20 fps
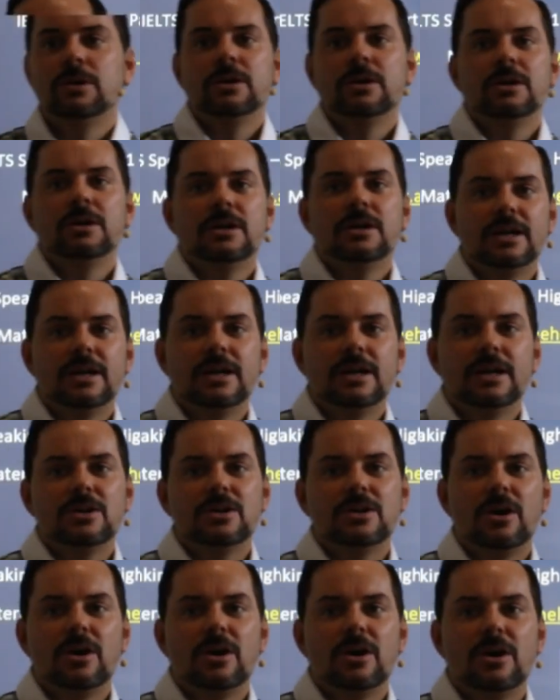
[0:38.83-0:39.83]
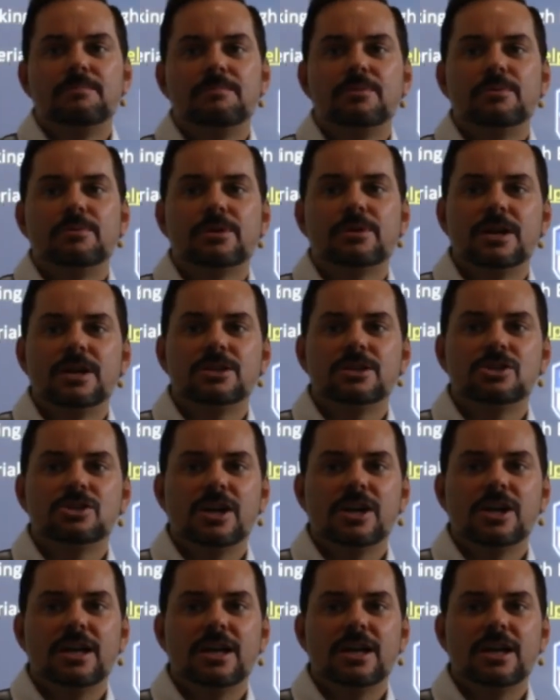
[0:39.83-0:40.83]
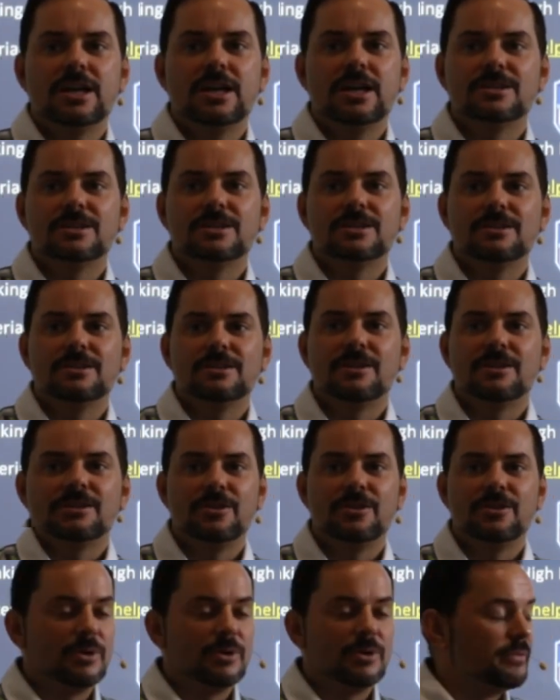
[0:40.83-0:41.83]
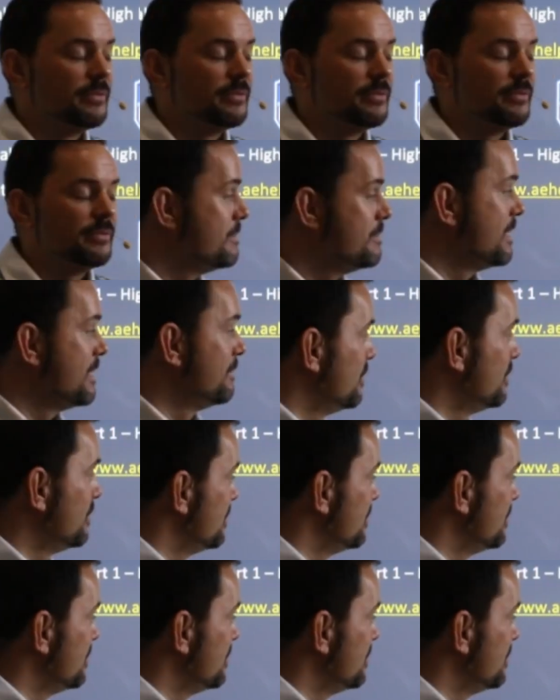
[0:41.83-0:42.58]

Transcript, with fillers: I saw Puranjay as another one of our members